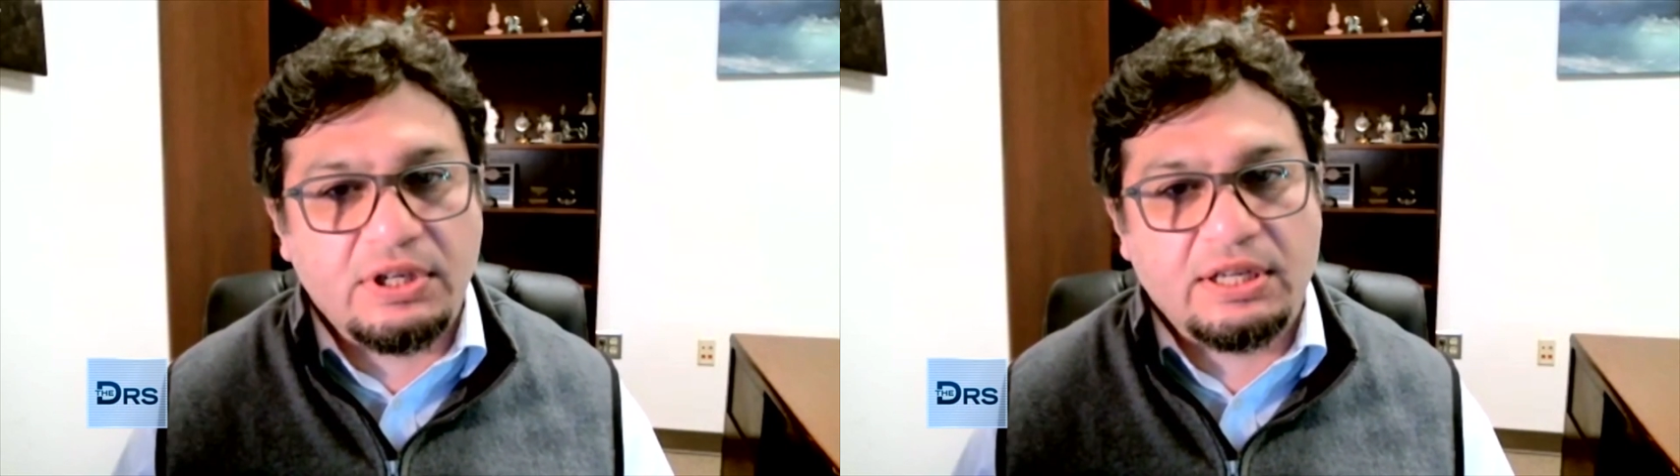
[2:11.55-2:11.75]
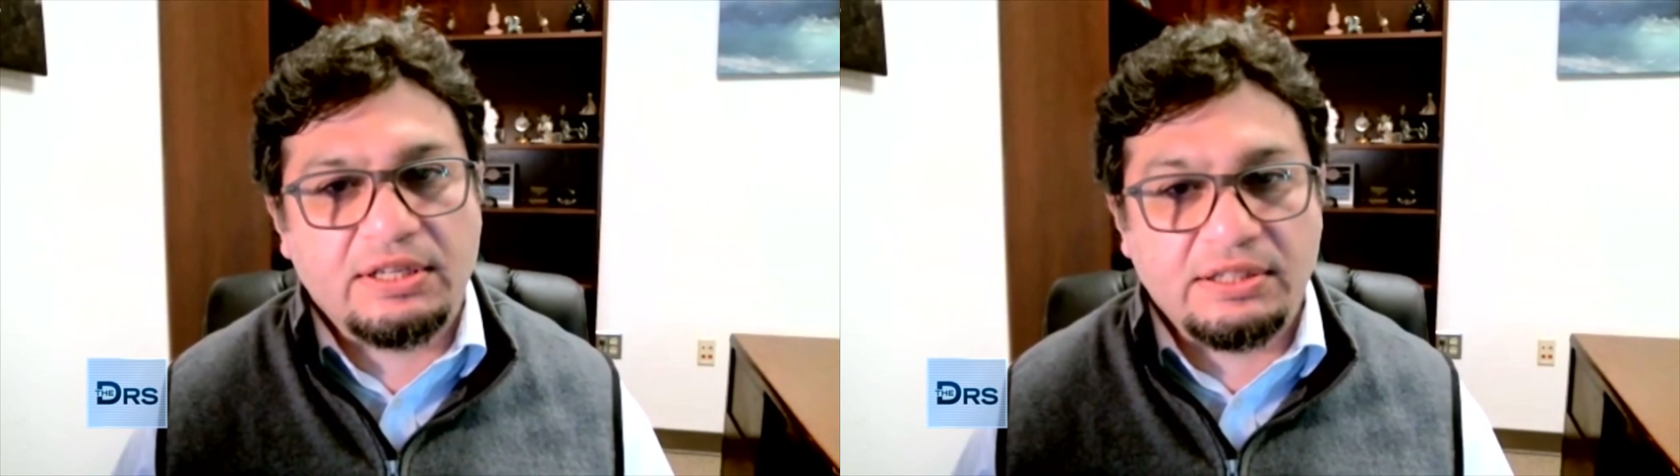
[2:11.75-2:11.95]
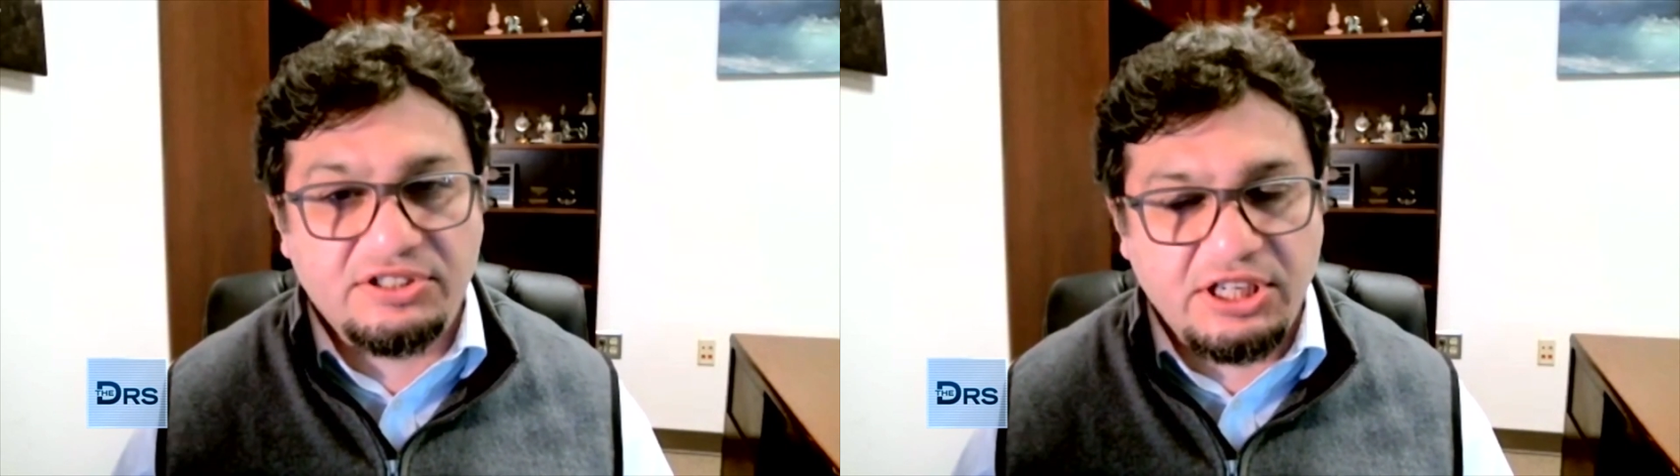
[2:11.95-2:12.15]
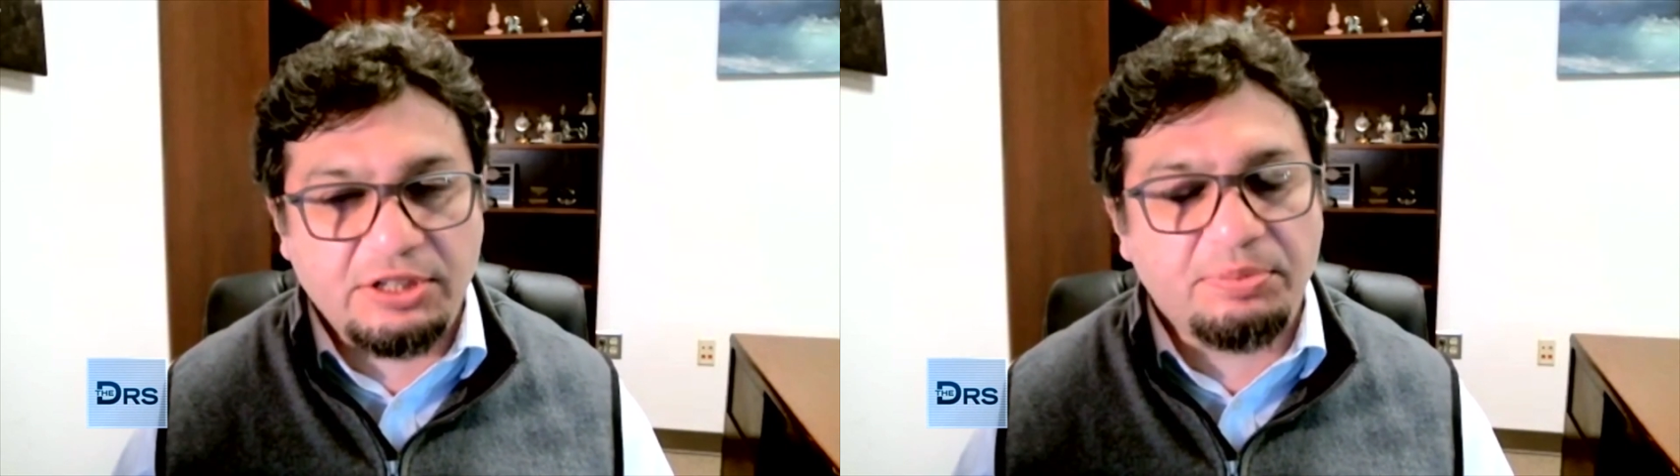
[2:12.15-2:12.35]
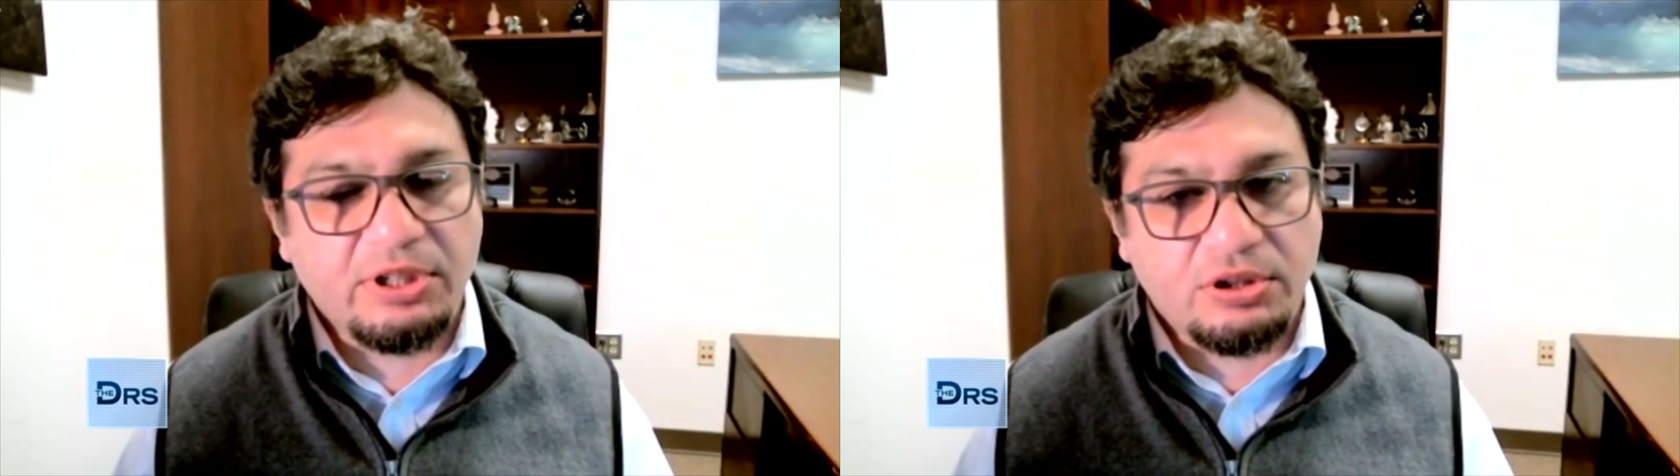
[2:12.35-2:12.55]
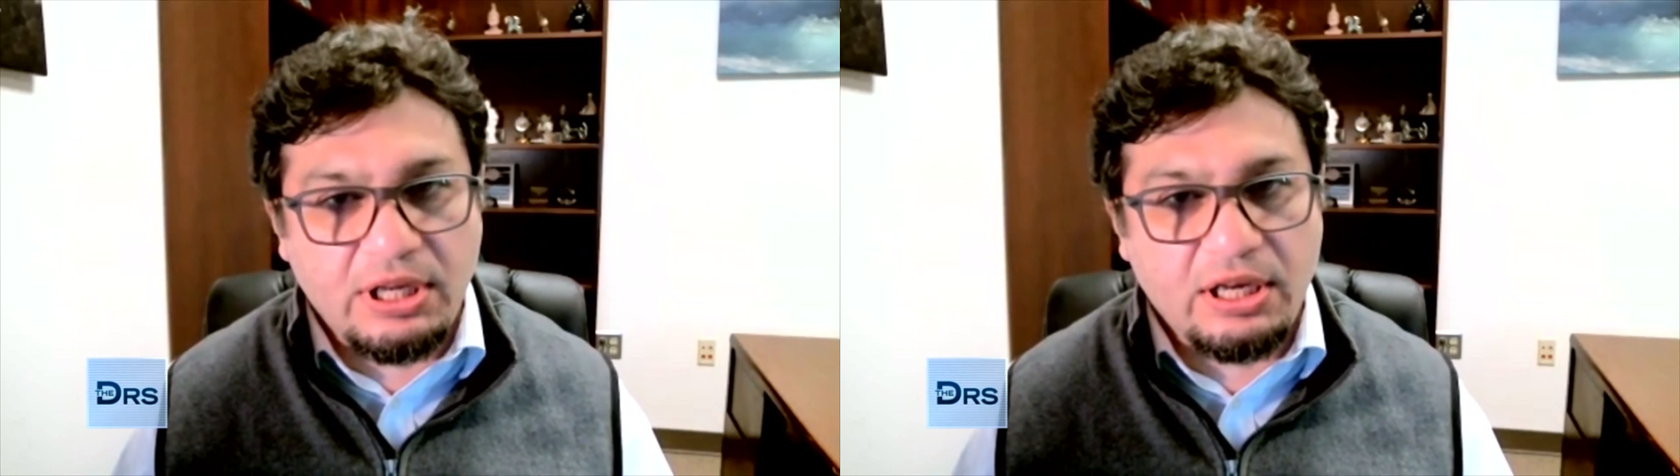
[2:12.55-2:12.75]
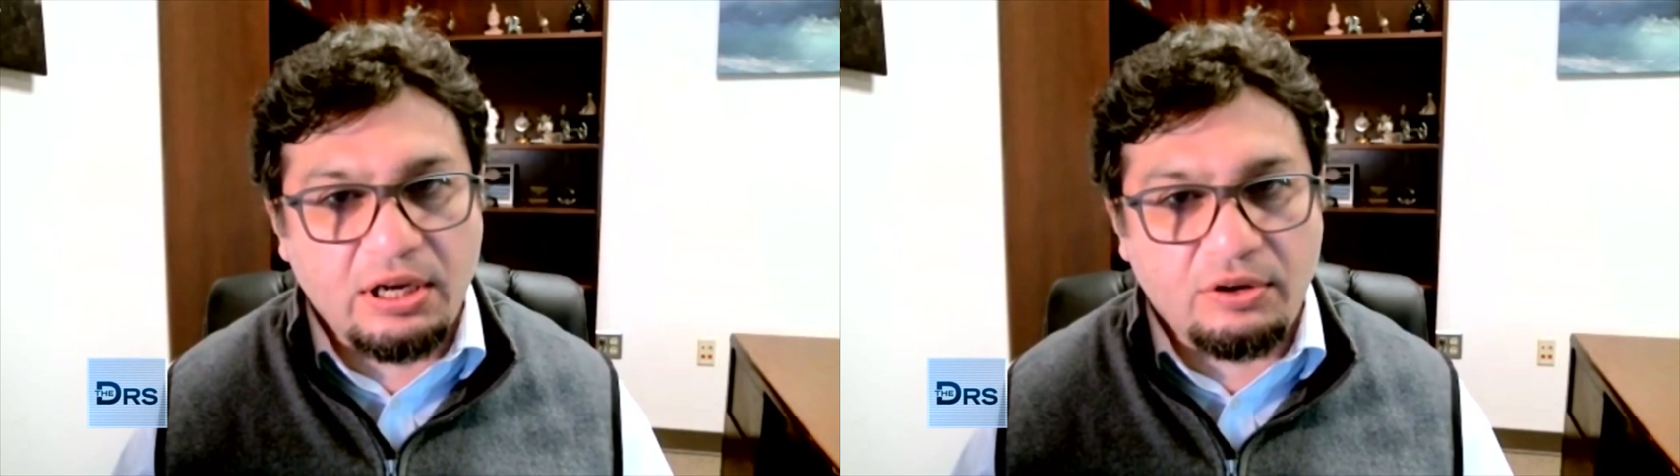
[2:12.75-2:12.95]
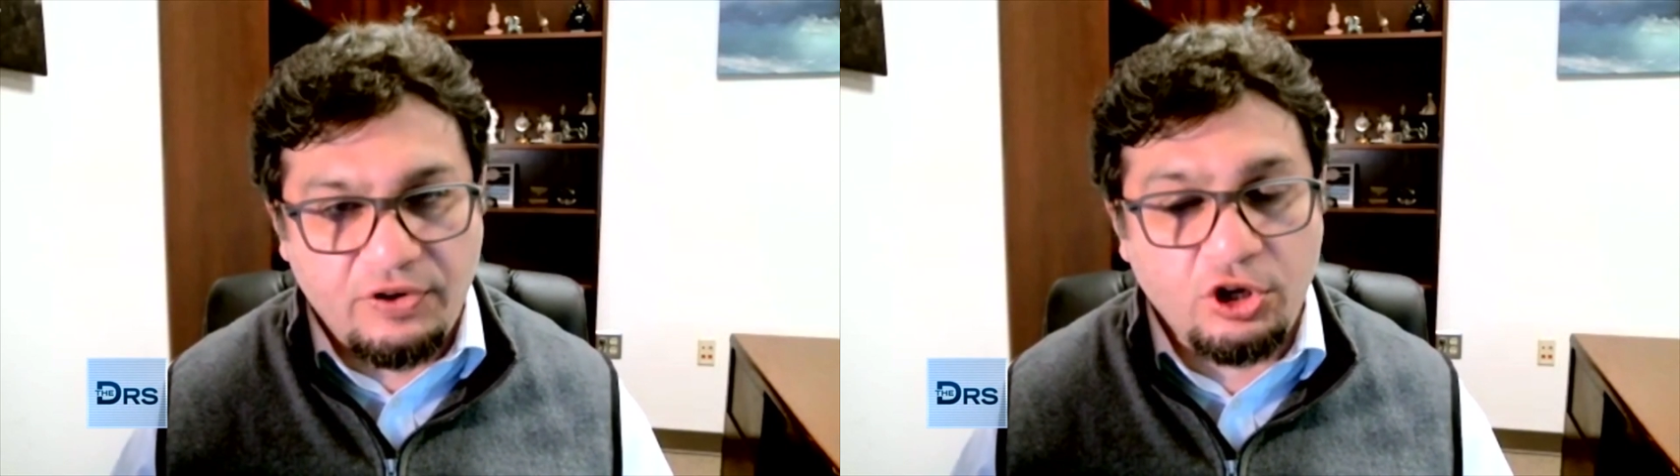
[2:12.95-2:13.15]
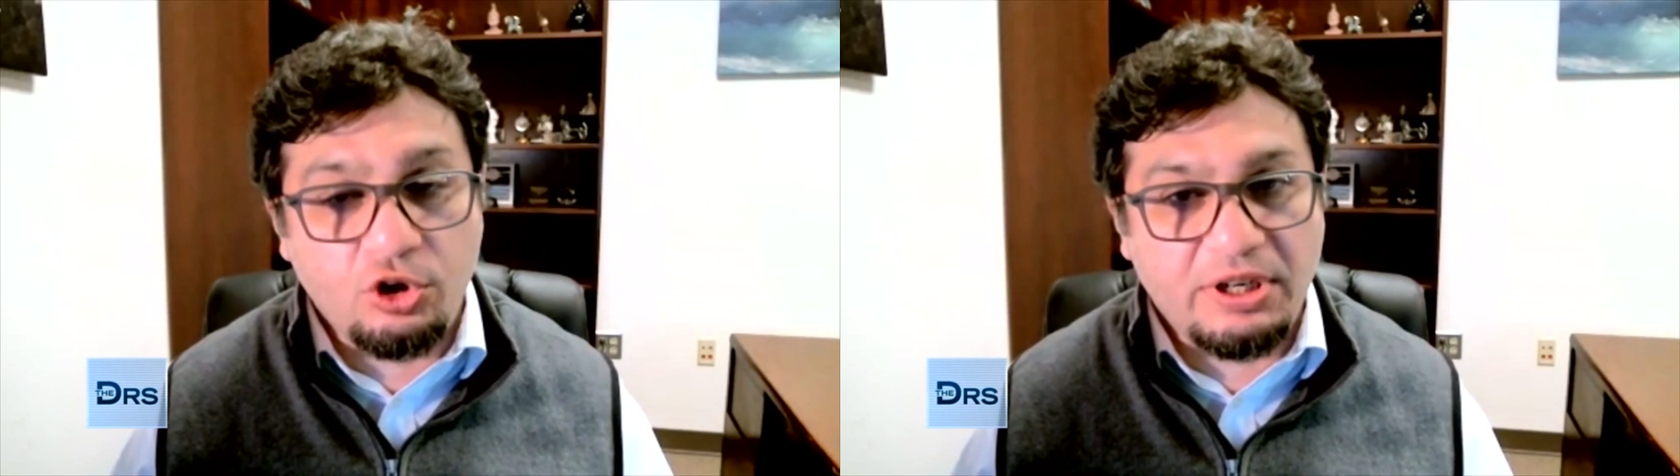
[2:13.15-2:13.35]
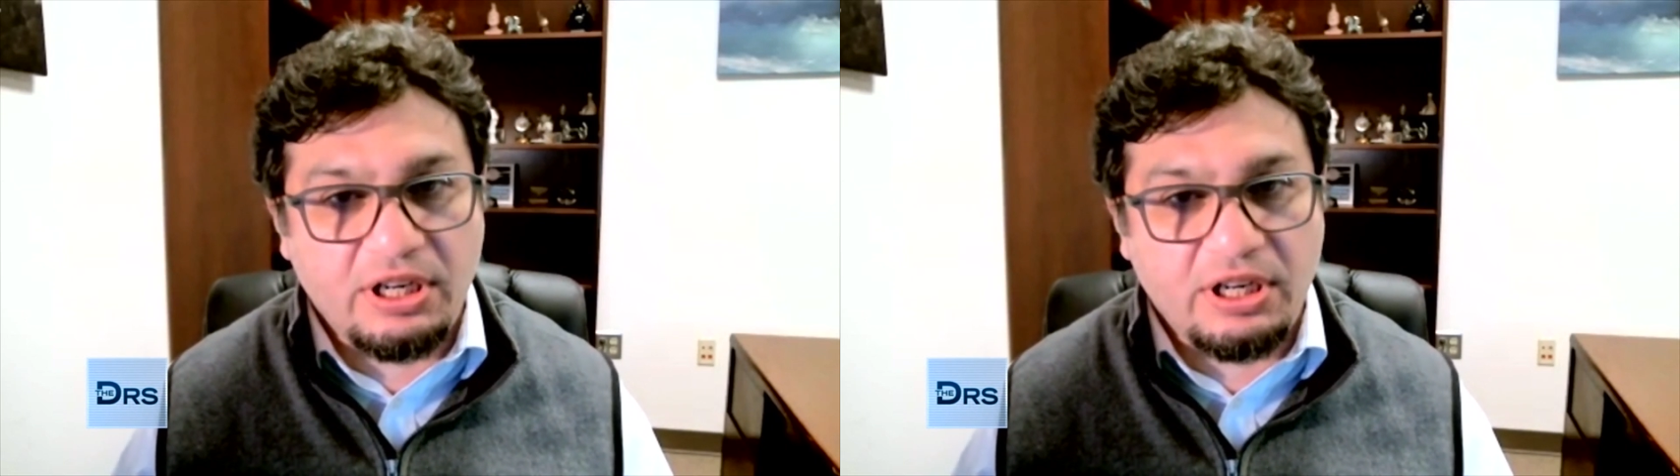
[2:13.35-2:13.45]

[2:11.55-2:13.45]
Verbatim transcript: in, in treatment uh, of human